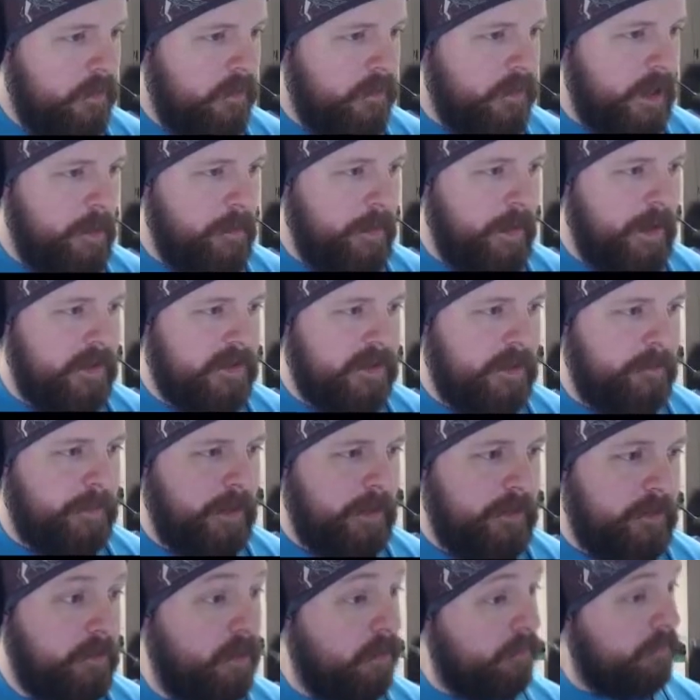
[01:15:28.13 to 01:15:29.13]
Now it has
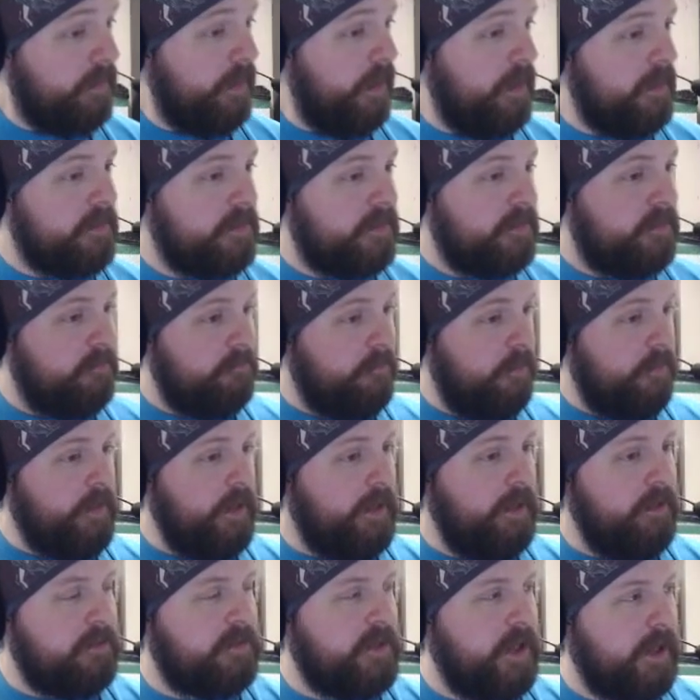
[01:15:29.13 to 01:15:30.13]
uptime too. Oh, it does. Well,
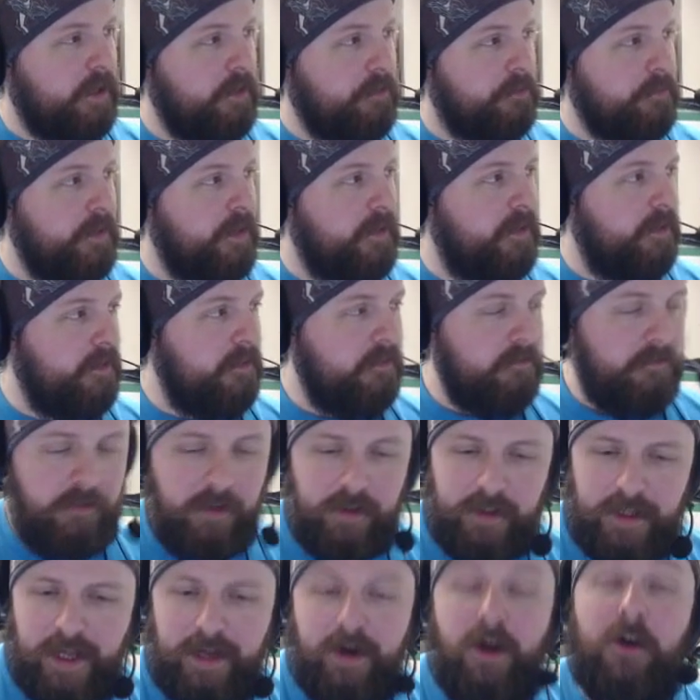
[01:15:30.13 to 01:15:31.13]
thank you, Psycho300.
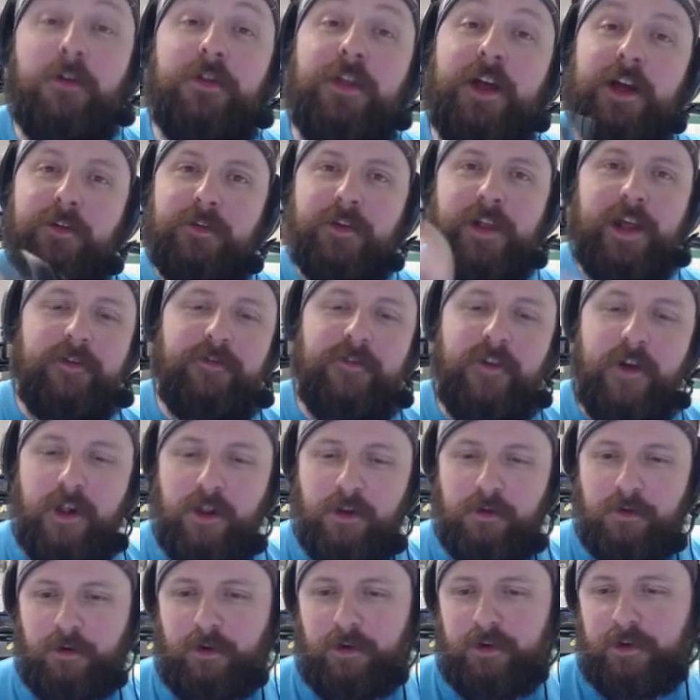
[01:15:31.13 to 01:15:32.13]
Look at that. Oh, and thank you for that
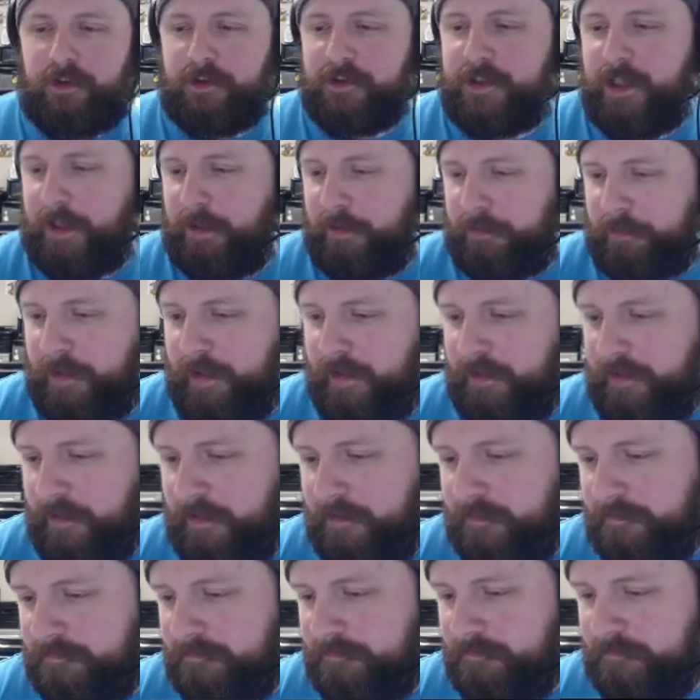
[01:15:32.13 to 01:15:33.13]
follow earlier,
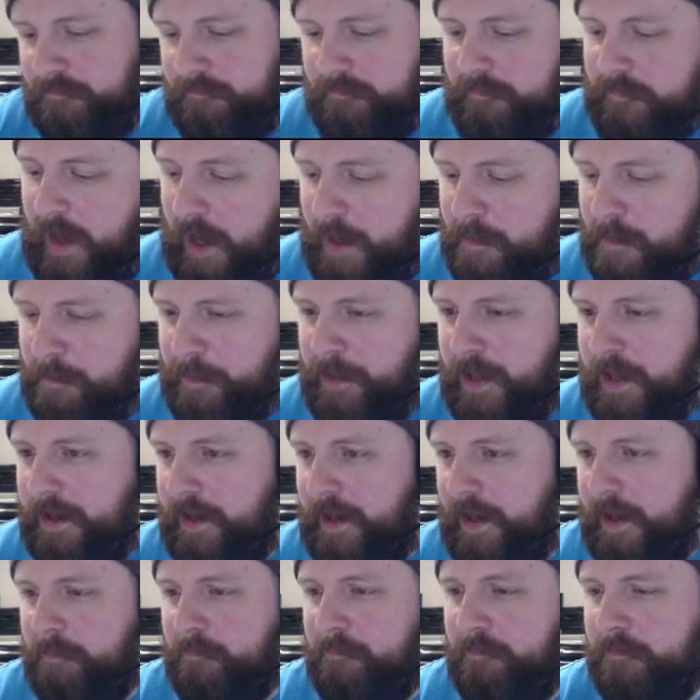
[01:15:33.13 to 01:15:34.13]
Psycho300. I remember that
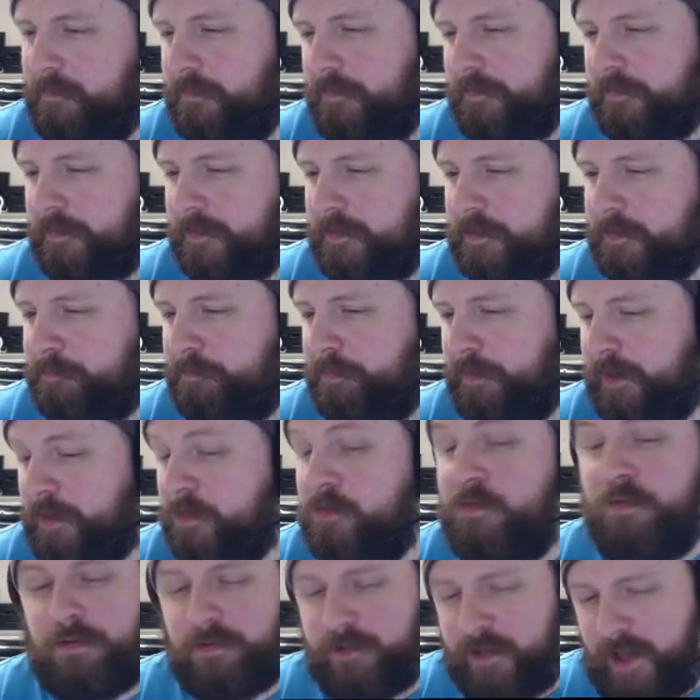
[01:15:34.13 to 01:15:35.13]
name. It's a pretty
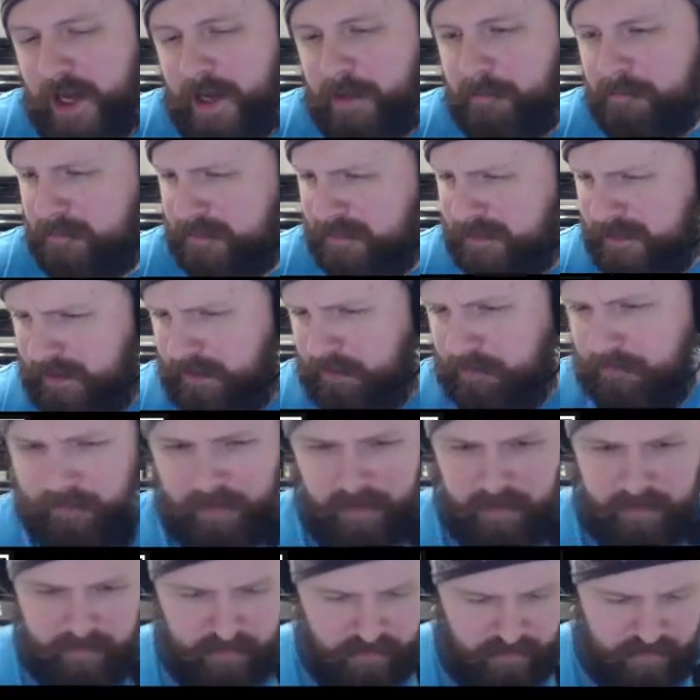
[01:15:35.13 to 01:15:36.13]
cool name,
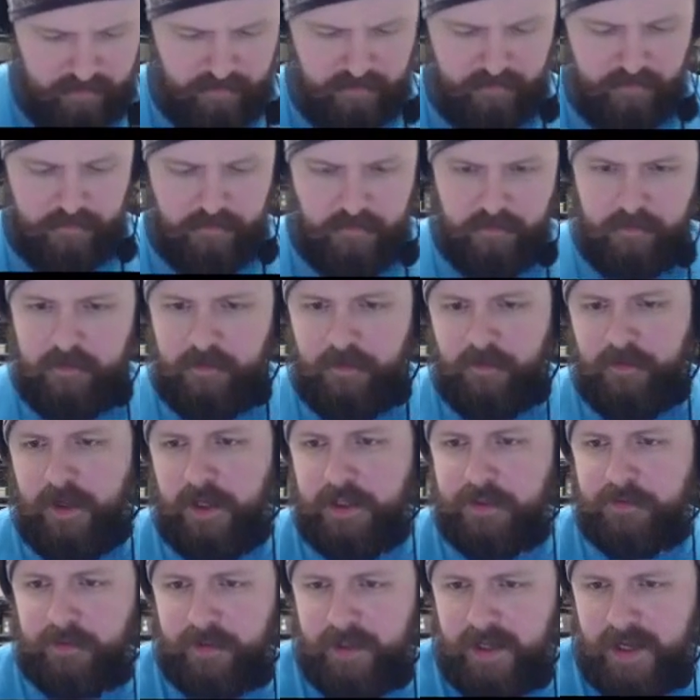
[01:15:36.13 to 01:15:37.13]
Psycho300.
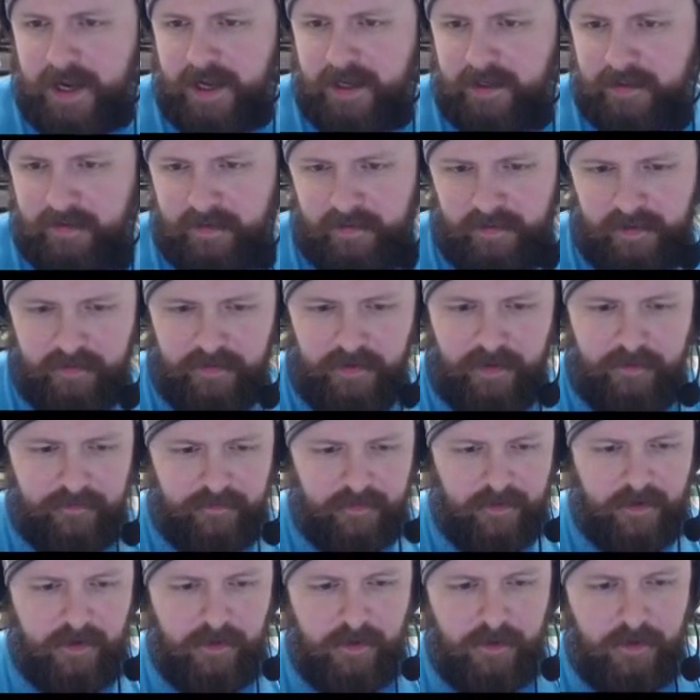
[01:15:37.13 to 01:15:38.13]
Thanks for that. Look at that
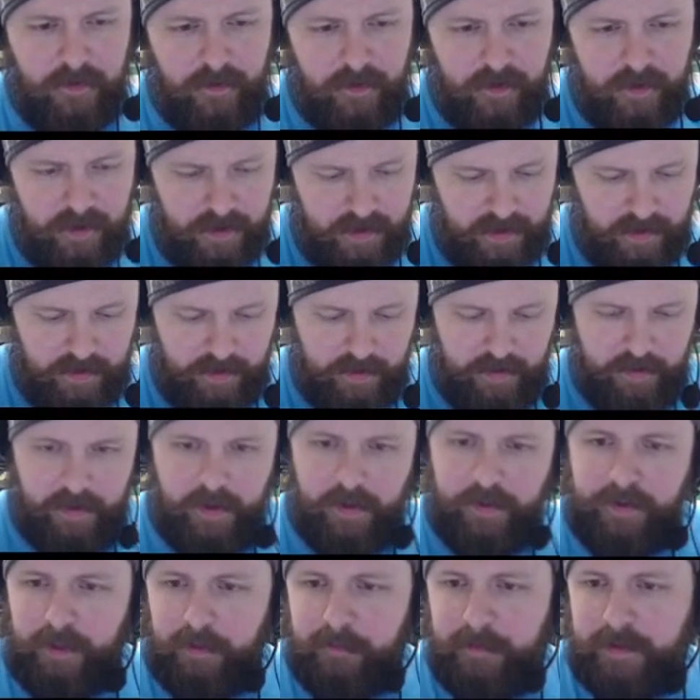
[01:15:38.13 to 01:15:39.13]
follow.
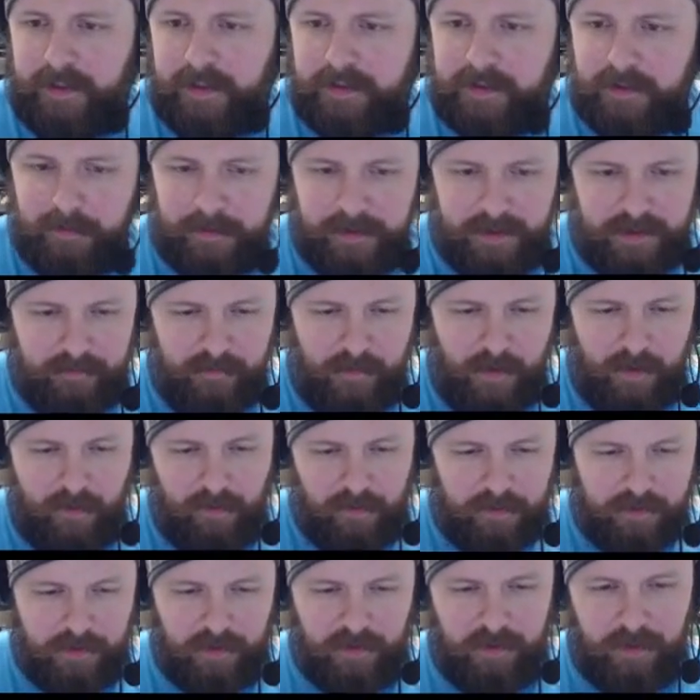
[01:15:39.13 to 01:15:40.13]
I think I'll make this a little bit smaller
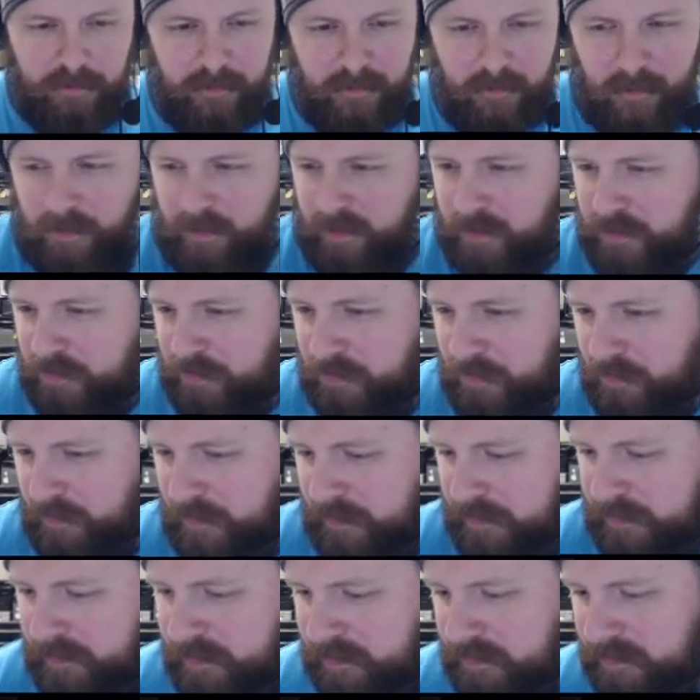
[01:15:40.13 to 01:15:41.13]
so I have a little bit more control
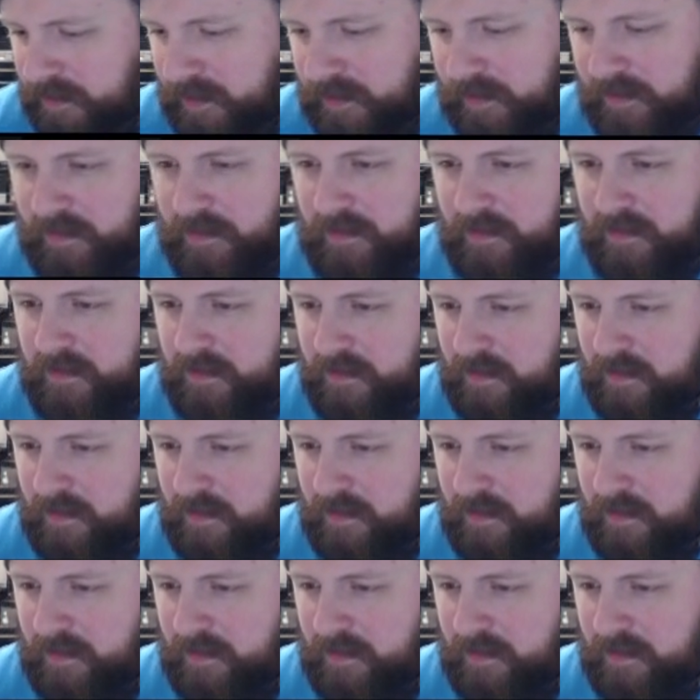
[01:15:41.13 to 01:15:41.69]
and detail.